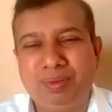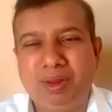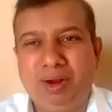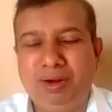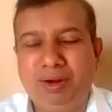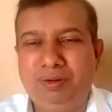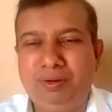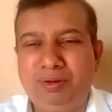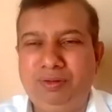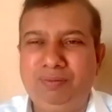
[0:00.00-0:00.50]

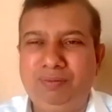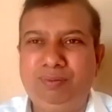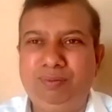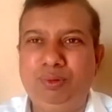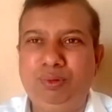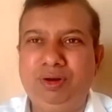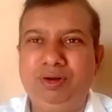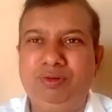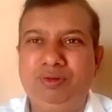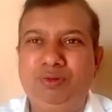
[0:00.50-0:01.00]
and
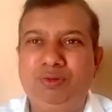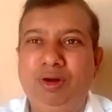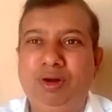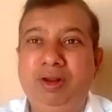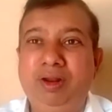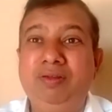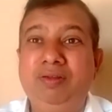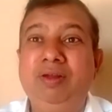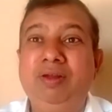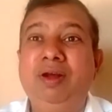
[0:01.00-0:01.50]
therefore it is called
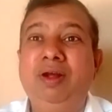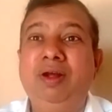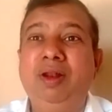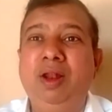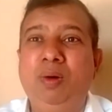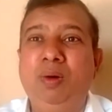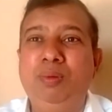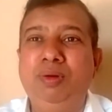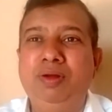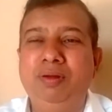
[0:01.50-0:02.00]
as a
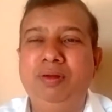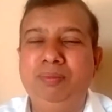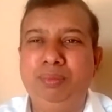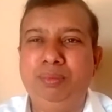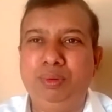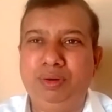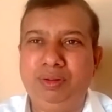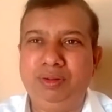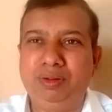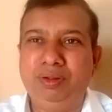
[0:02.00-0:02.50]
cloud
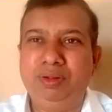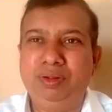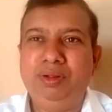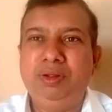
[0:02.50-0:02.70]
computing.